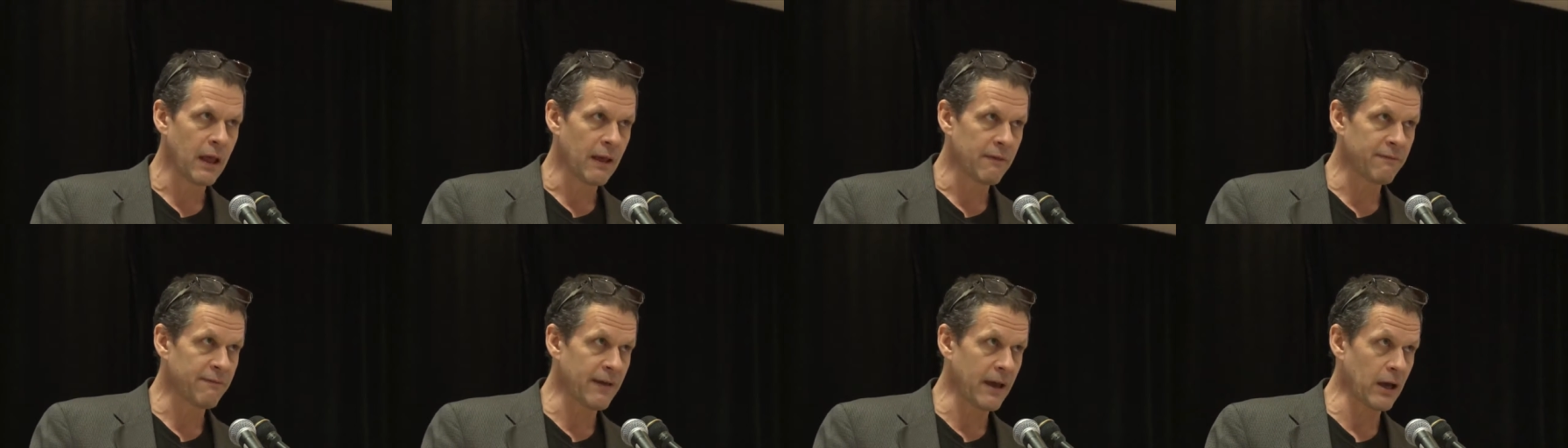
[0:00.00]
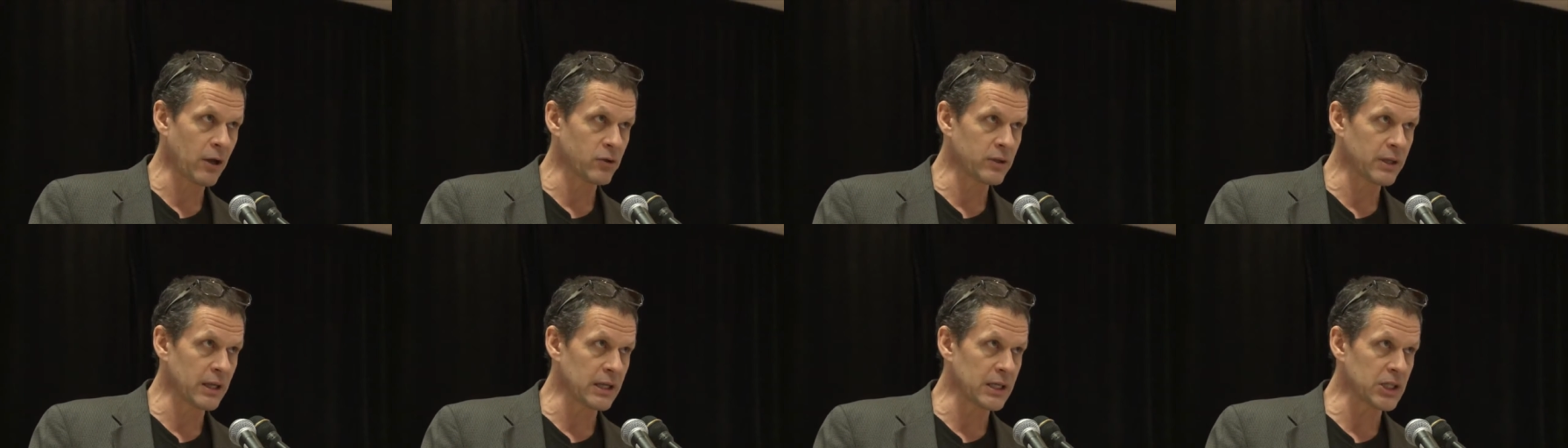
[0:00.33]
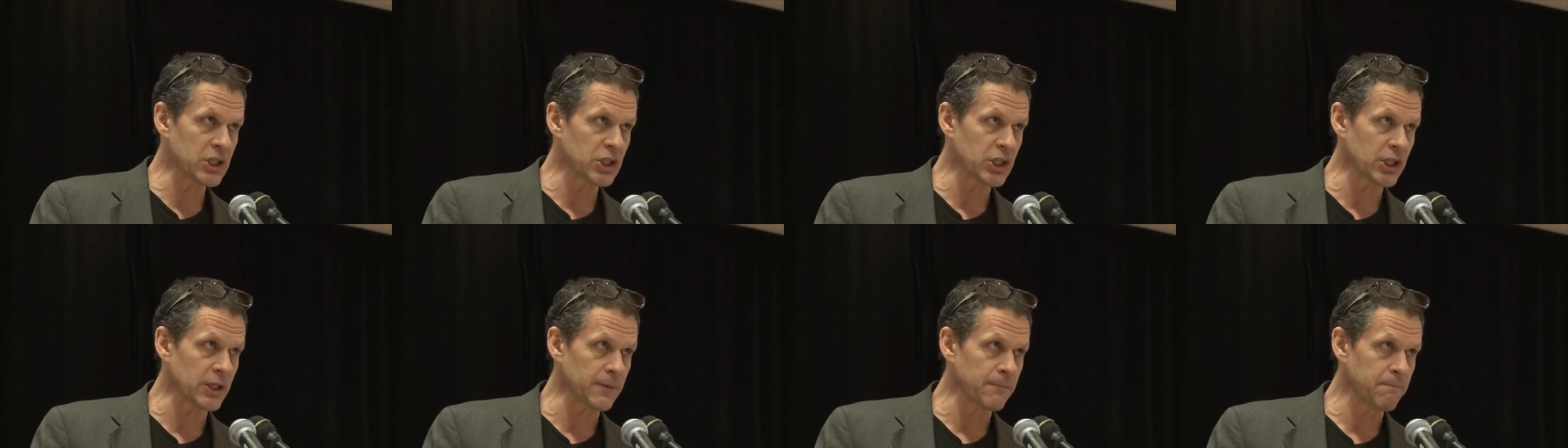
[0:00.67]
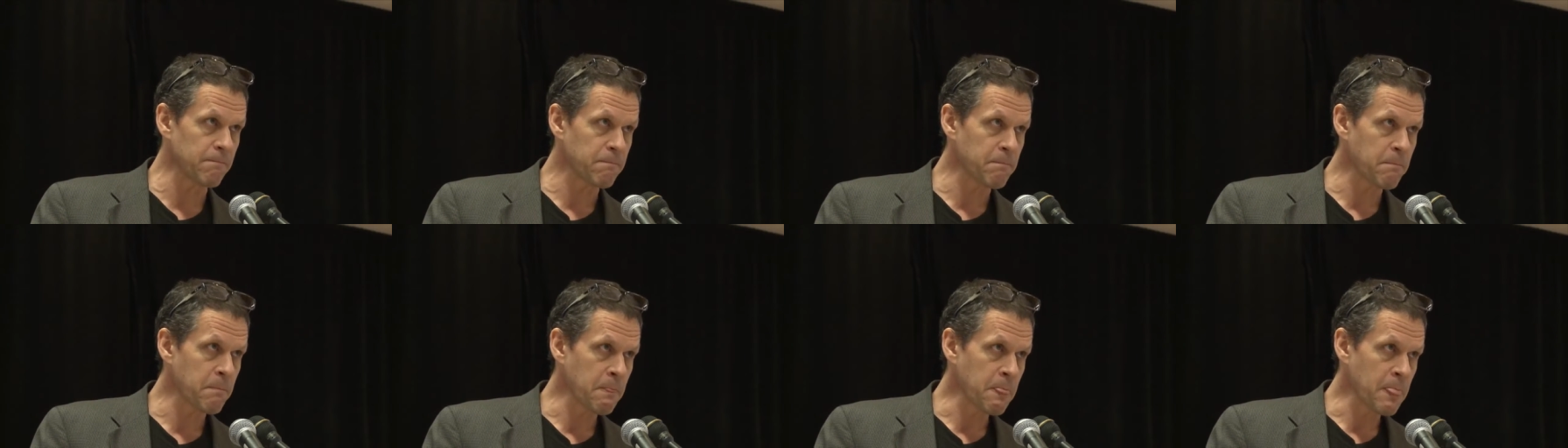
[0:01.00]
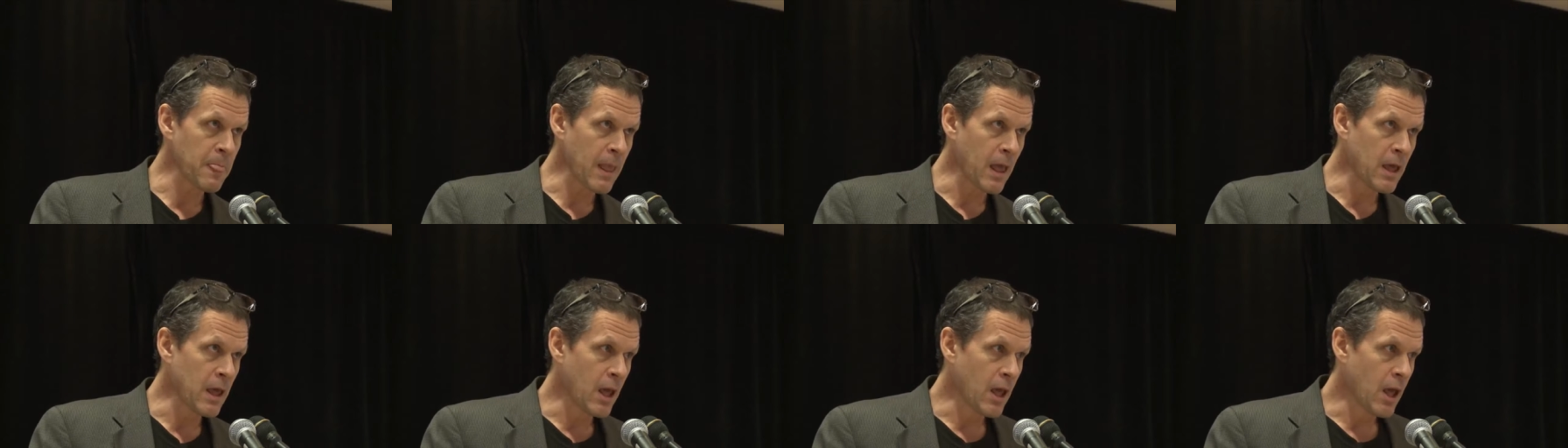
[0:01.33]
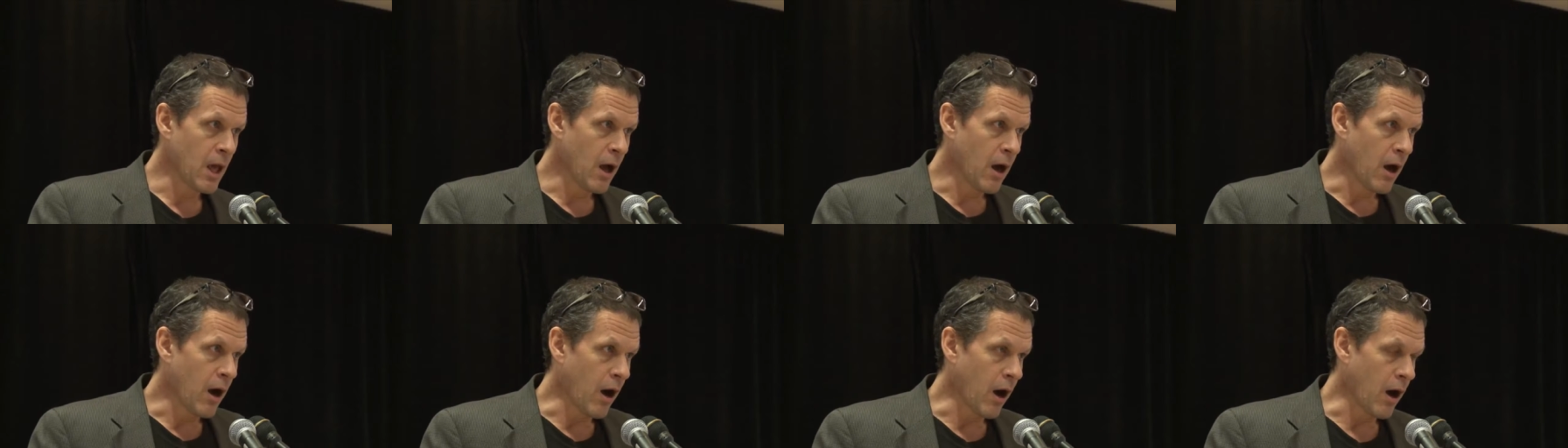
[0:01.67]
Foundation
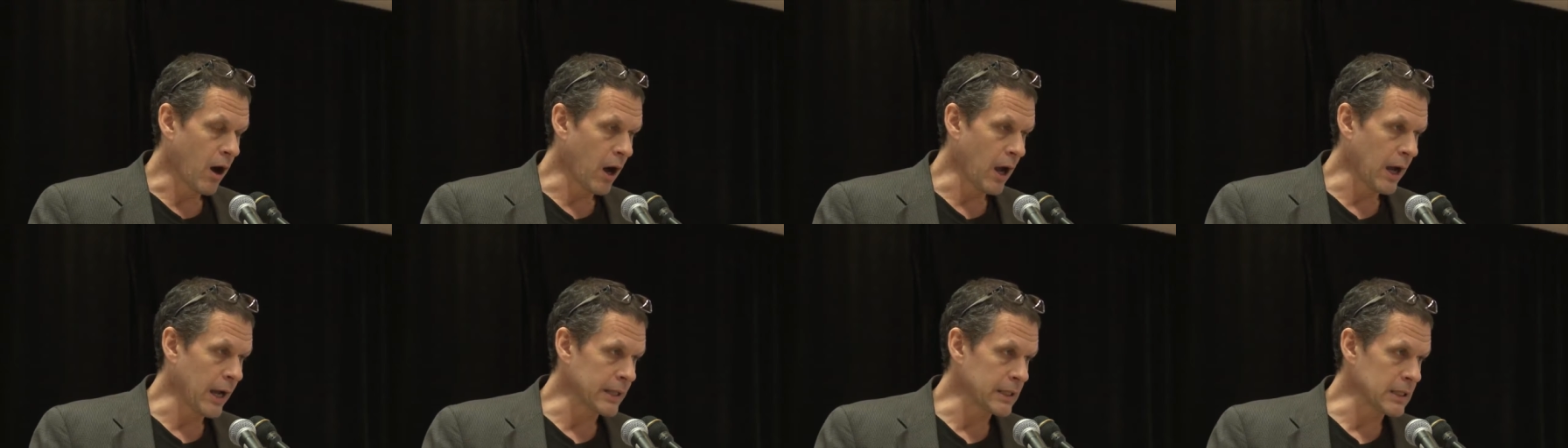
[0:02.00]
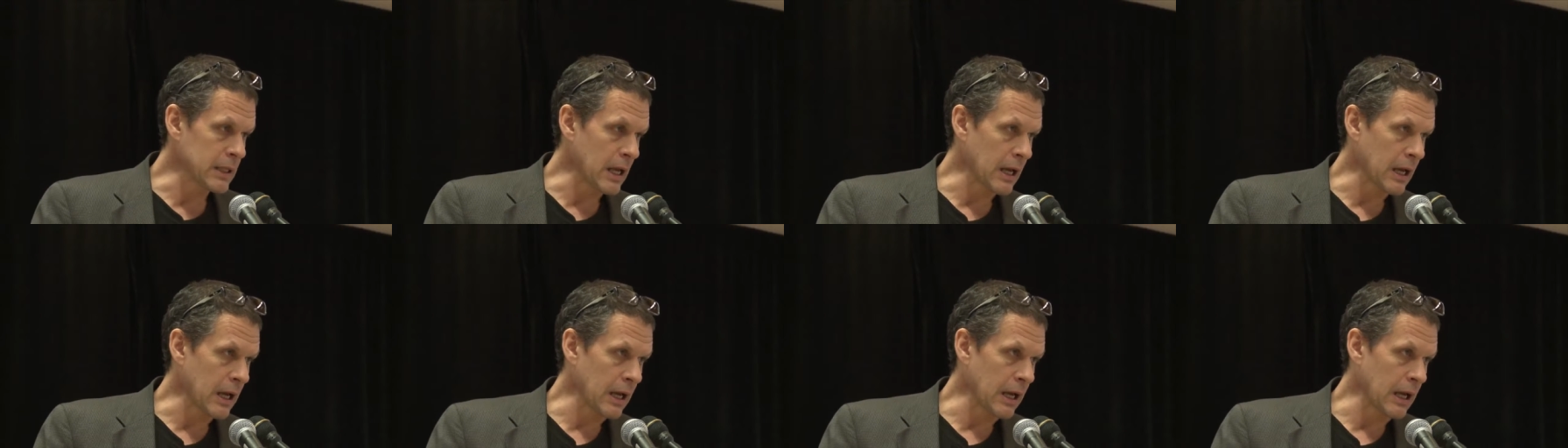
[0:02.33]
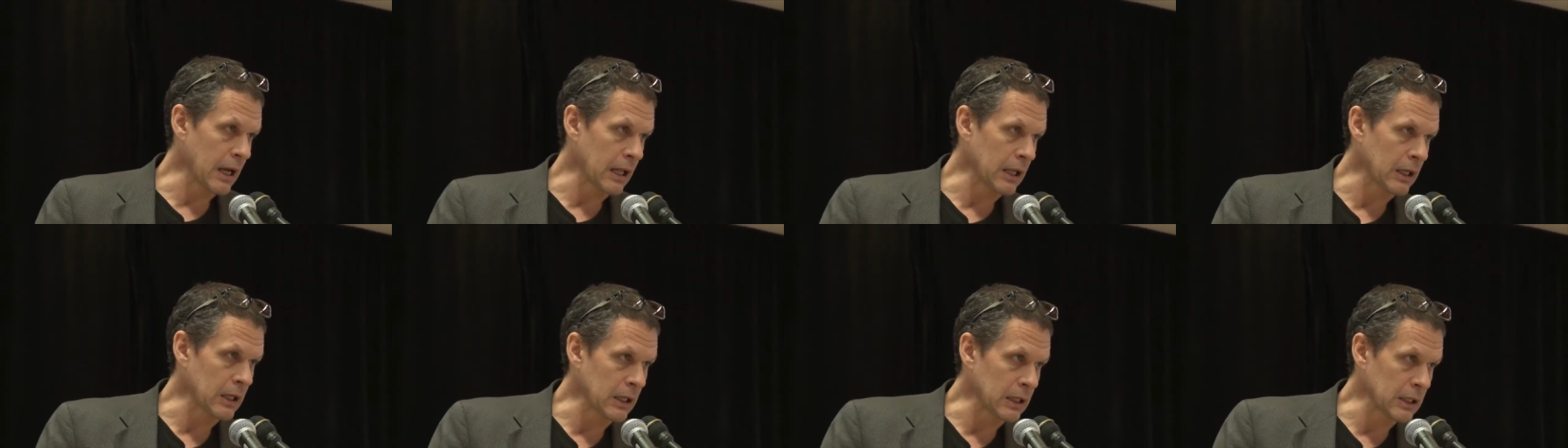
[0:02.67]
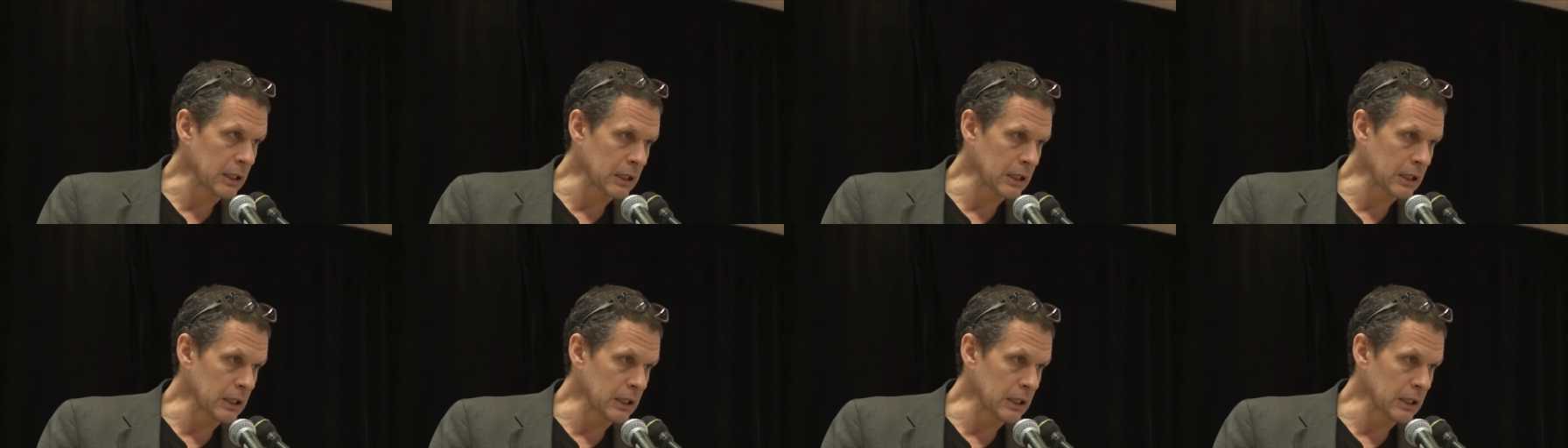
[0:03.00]
on uh,